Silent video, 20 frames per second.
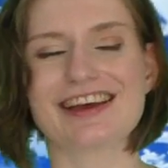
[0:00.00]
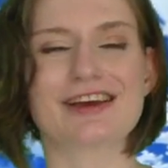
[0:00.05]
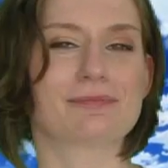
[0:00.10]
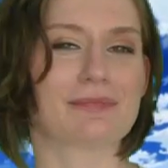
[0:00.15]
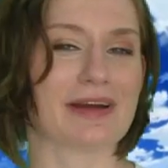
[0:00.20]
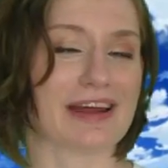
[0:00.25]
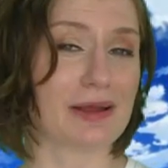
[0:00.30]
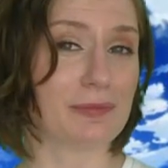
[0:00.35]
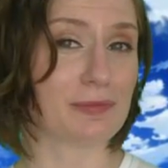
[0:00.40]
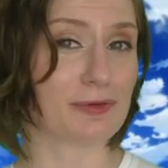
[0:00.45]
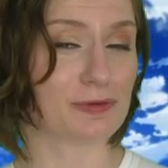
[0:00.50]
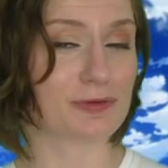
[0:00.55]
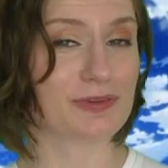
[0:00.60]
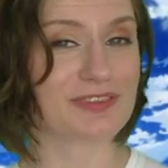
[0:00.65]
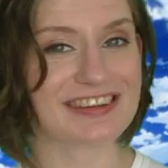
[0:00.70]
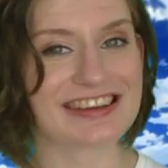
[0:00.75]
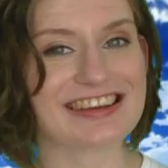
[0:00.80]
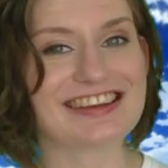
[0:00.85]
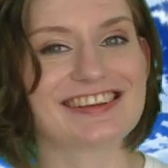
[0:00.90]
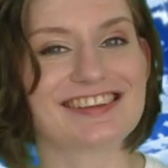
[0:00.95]
My name is
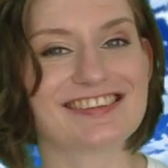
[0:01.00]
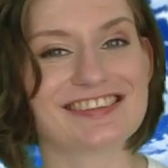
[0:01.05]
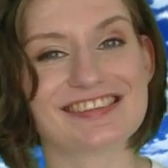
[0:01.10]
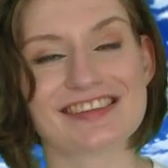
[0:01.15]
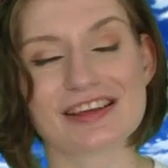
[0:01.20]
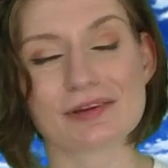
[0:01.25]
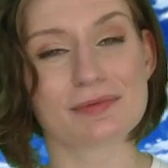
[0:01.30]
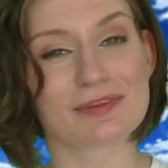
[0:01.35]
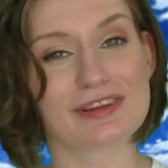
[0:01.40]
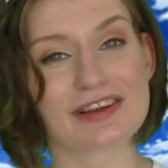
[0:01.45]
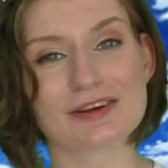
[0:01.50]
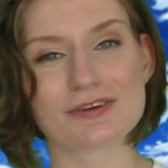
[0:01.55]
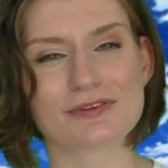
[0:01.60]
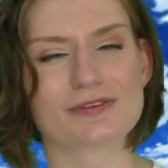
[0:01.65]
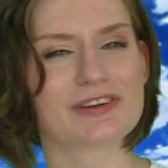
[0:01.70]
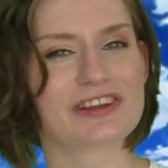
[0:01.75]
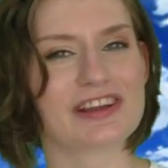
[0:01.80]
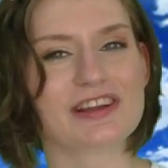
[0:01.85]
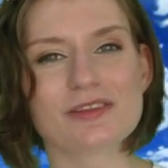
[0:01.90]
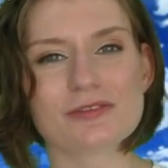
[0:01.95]
Kristin, this is STALK,
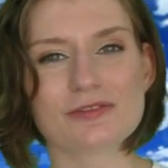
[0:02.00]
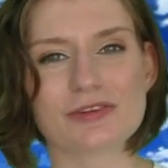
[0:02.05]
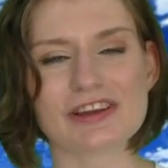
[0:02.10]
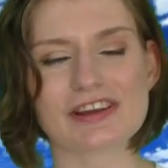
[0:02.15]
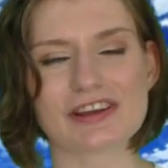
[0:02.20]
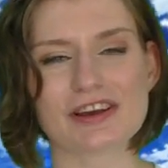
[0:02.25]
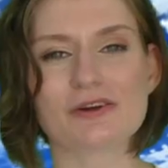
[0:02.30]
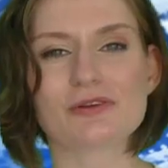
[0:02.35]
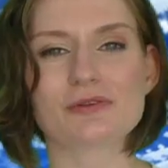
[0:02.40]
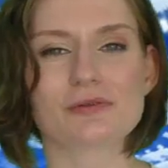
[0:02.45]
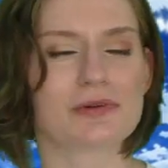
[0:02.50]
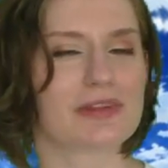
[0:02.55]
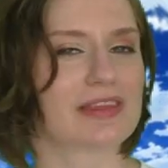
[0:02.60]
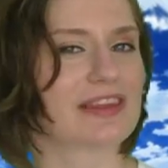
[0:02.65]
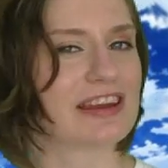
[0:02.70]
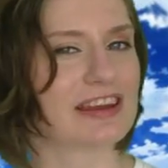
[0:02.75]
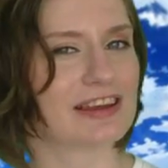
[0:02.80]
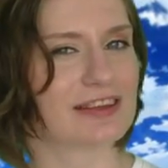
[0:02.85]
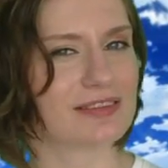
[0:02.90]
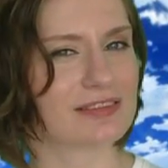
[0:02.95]
and let's find out whether
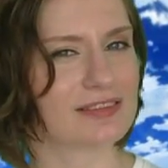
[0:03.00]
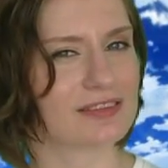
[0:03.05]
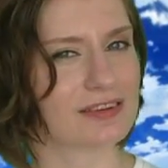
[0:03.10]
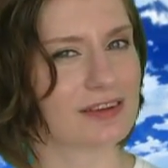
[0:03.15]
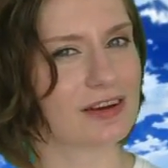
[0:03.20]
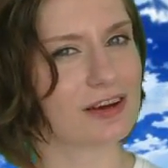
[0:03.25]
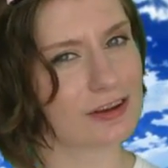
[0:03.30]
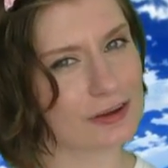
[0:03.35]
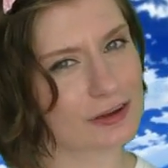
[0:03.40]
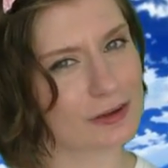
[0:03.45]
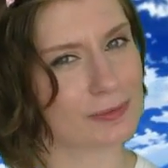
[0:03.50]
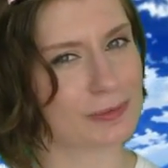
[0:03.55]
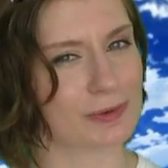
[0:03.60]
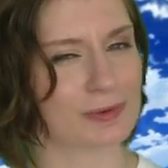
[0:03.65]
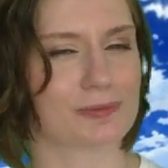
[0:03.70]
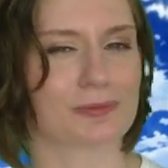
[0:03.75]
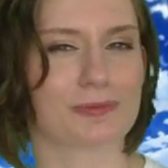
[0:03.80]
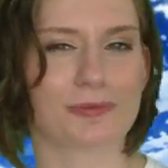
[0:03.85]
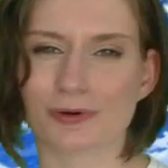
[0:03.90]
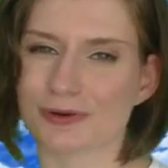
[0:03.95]
there isn't a little
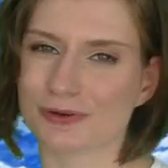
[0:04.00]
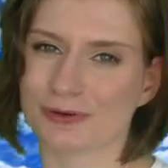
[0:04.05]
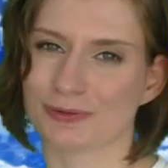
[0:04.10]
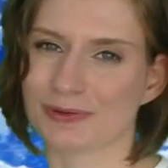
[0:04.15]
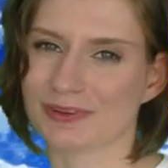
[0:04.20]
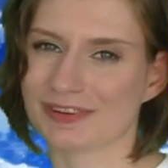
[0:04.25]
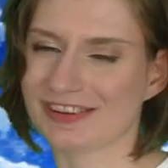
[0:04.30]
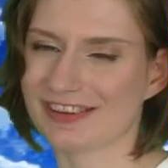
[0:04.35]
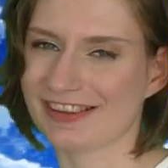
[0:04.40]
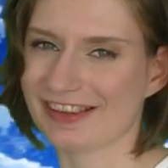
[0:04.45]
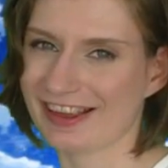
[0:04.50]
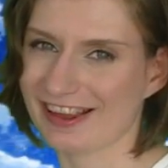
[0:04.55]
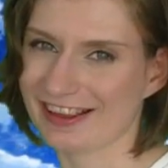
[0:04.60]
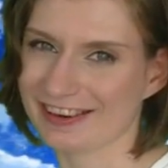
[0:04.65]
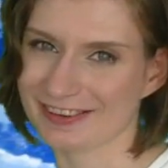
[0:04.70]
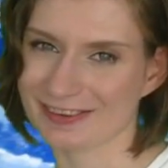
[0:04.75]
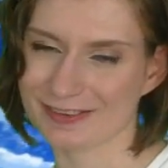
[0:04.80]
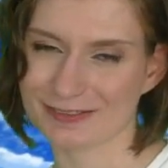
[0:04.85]
bit more to it than that.